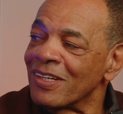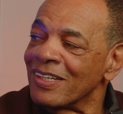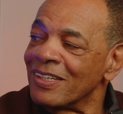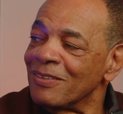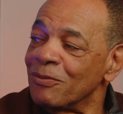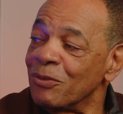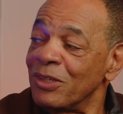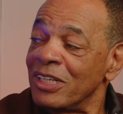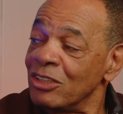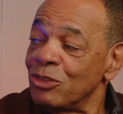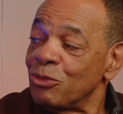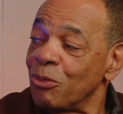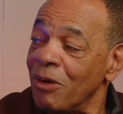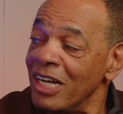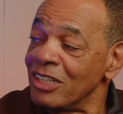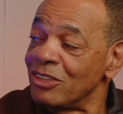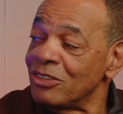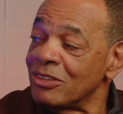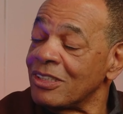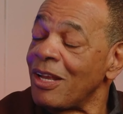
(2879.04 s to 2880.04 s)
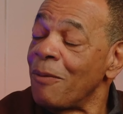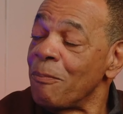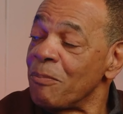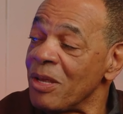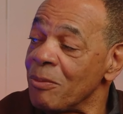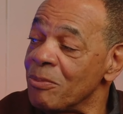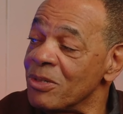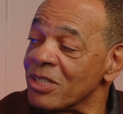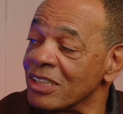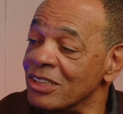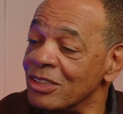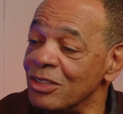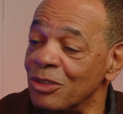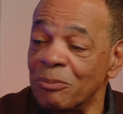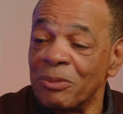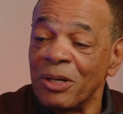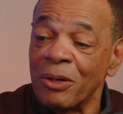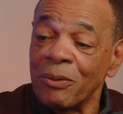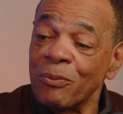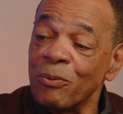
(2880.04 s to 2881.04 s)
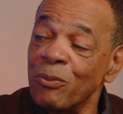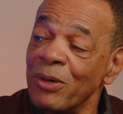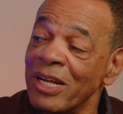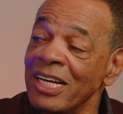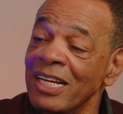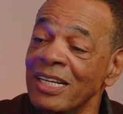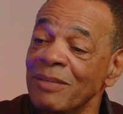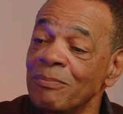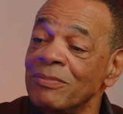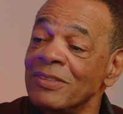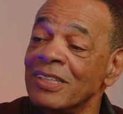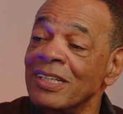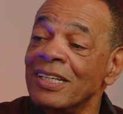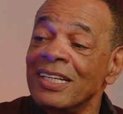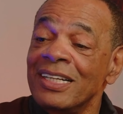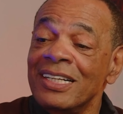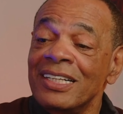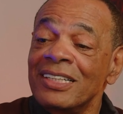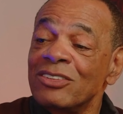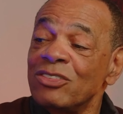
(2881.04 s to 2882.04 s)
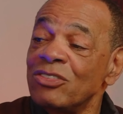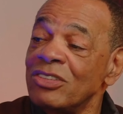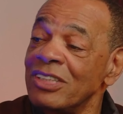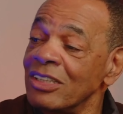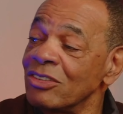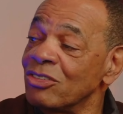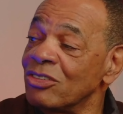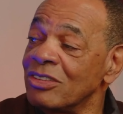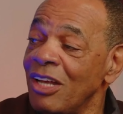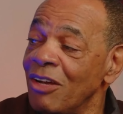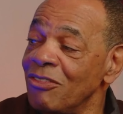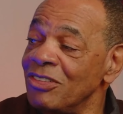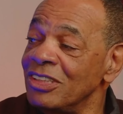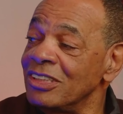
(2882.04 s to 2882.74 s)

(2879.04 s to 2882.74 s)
Winning twice, some people can do. But winning 6, 7